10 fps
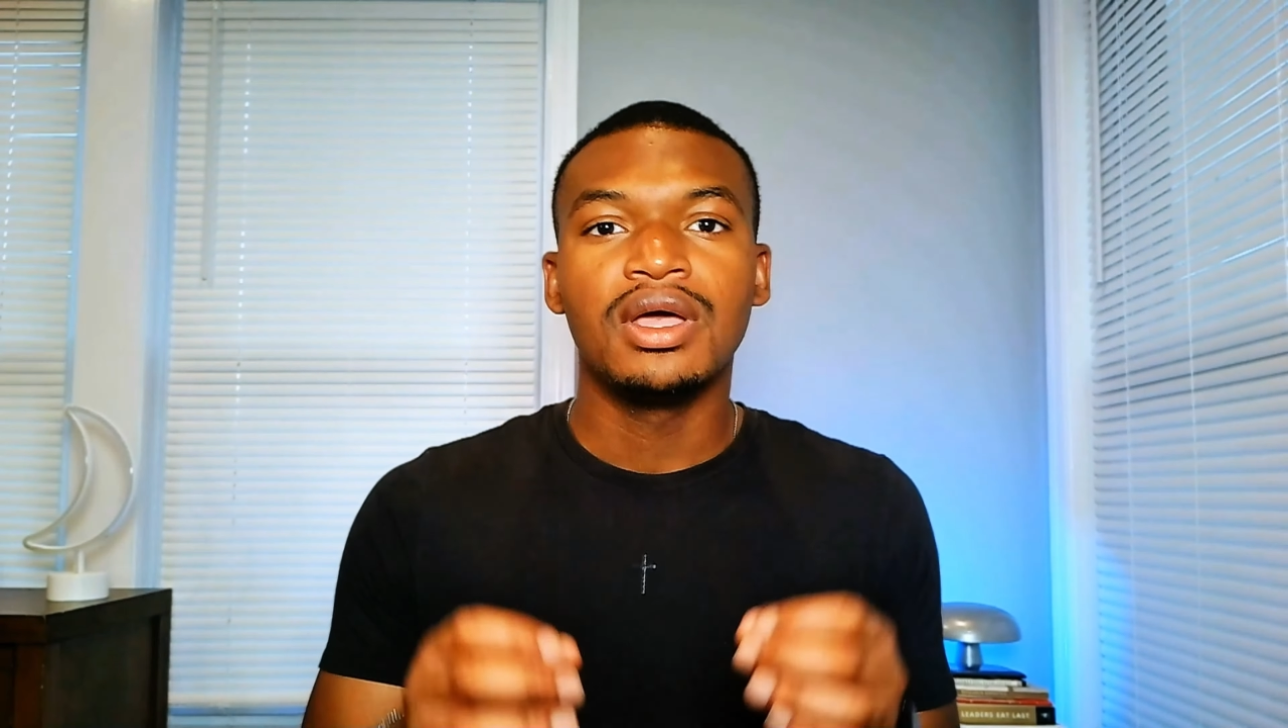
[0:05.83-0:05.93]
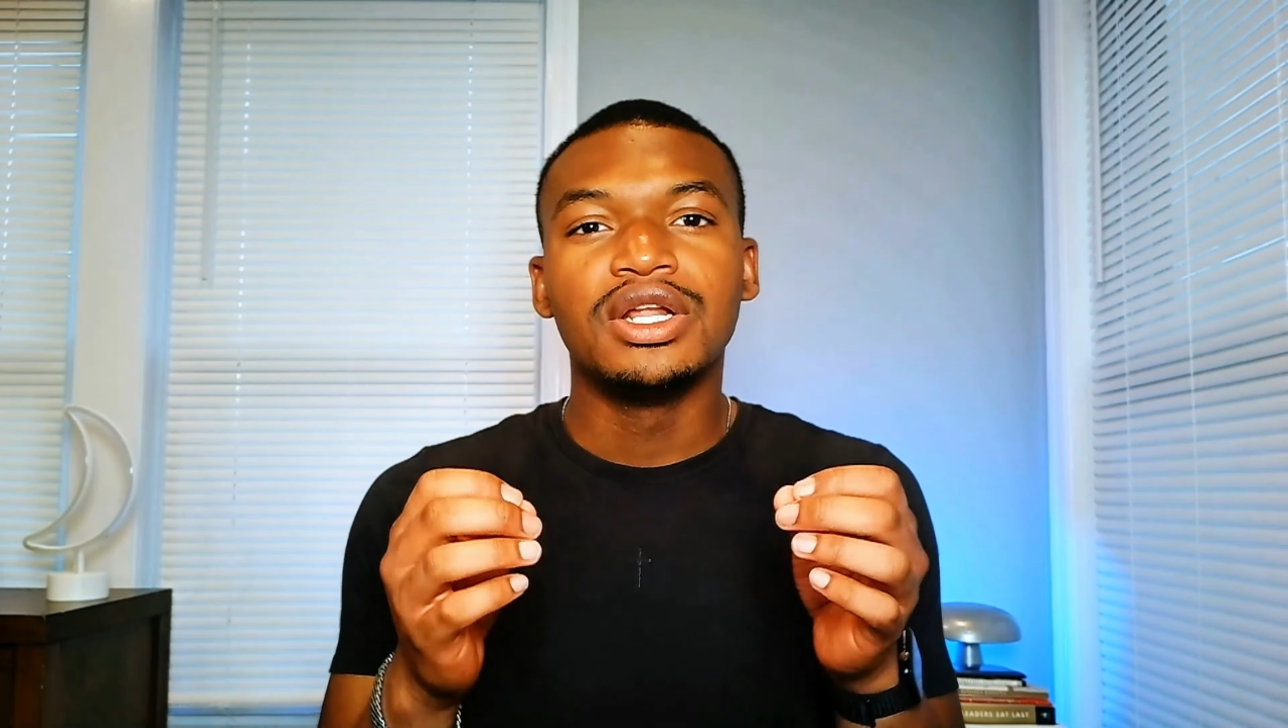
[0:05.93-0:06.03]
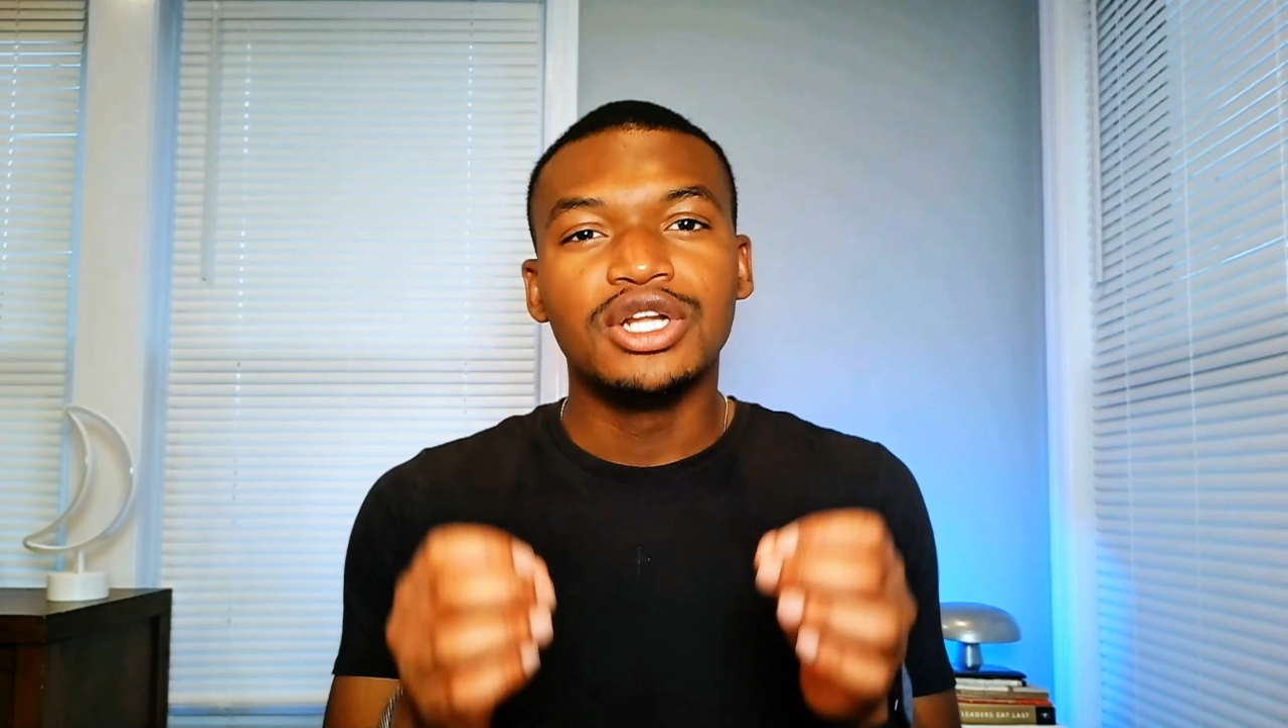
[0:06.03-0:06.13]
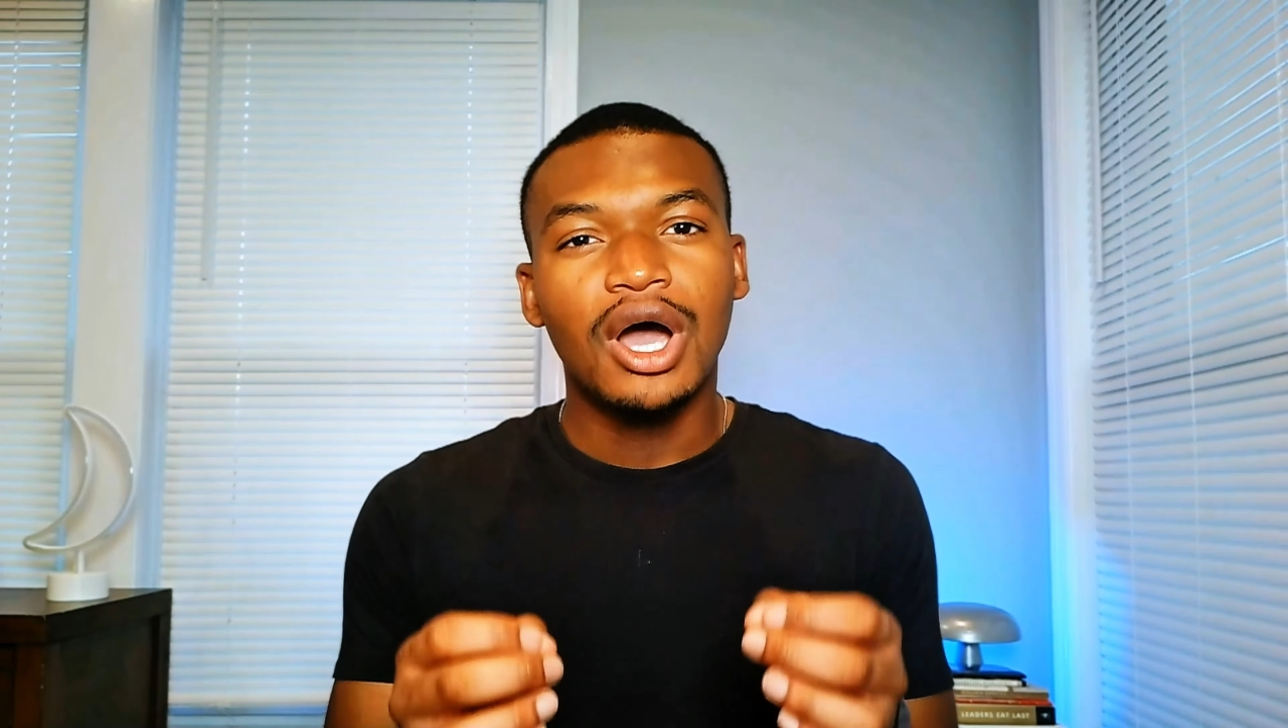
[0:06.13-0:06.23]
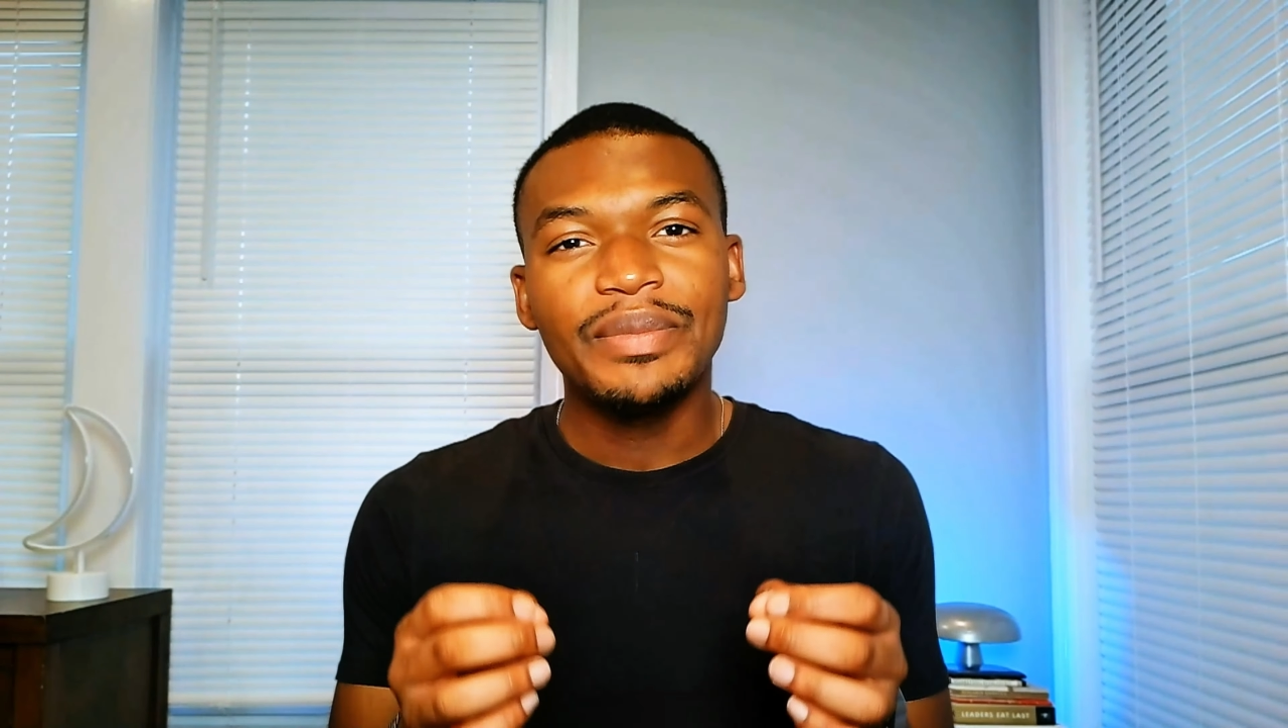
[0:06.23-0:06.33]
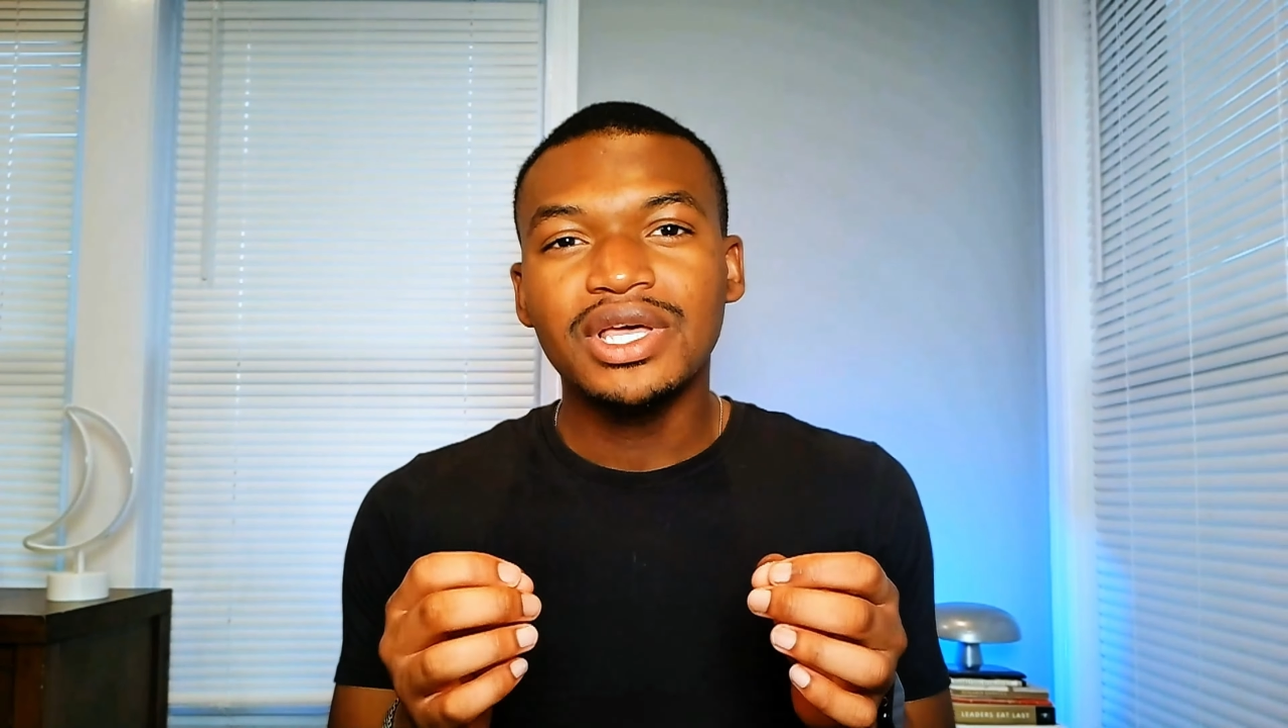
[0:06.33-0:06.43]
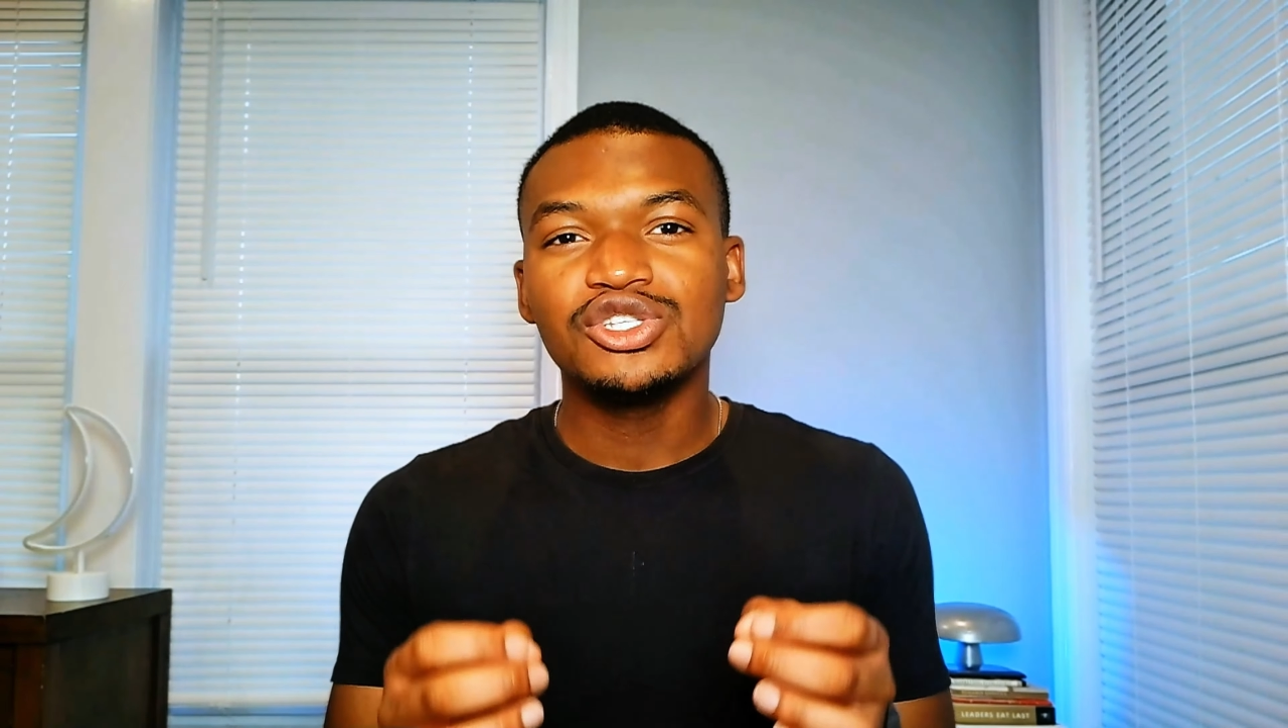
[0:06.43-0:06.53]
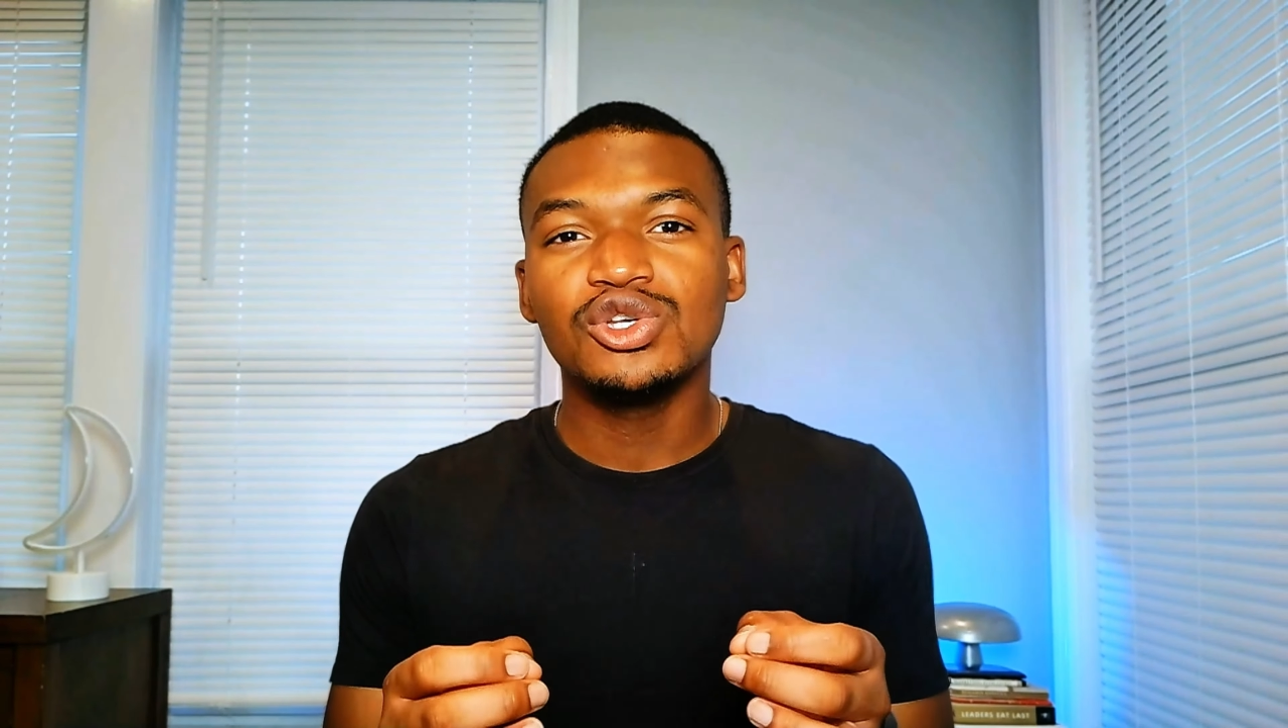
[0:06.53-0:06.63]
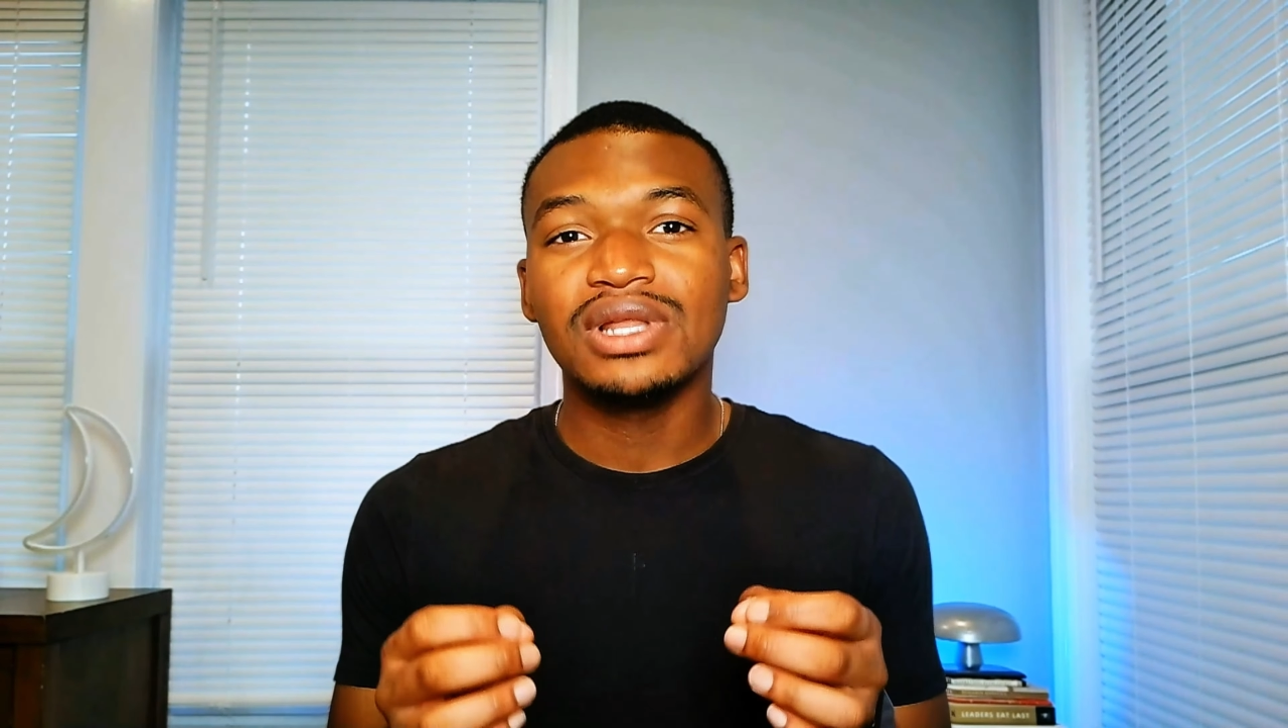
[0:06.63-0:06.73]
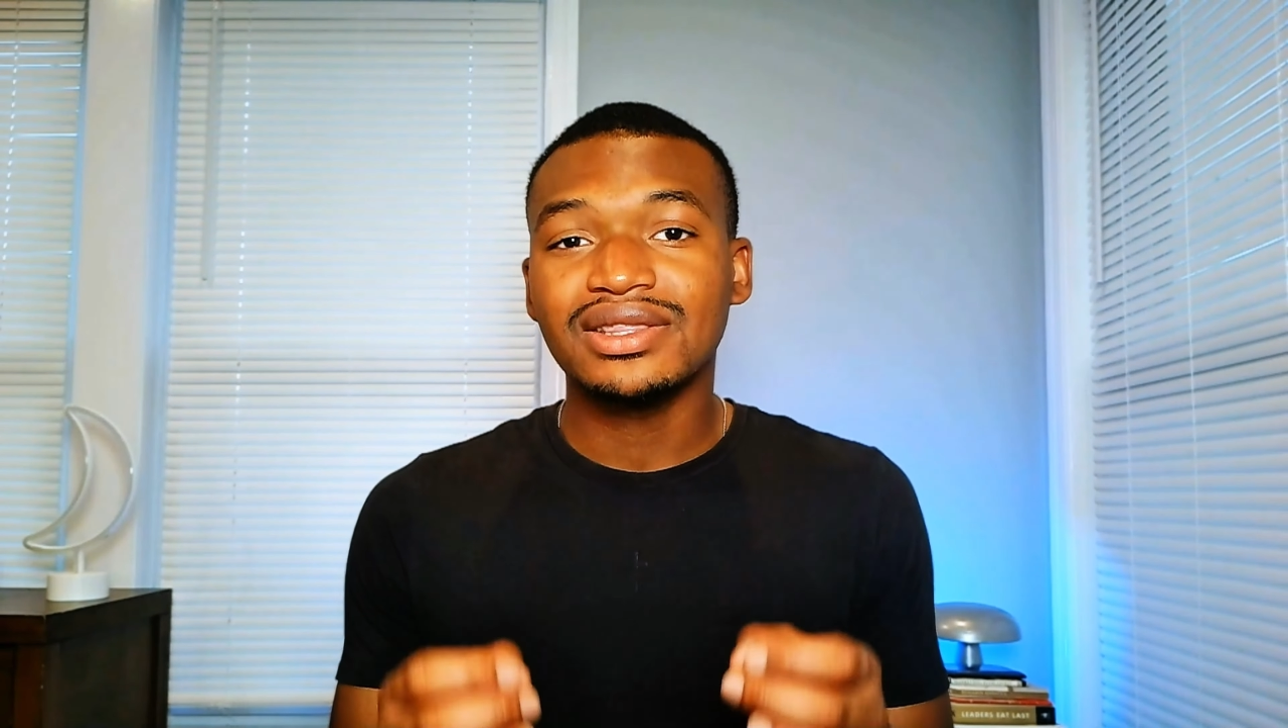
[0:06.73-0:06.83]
Not because you lack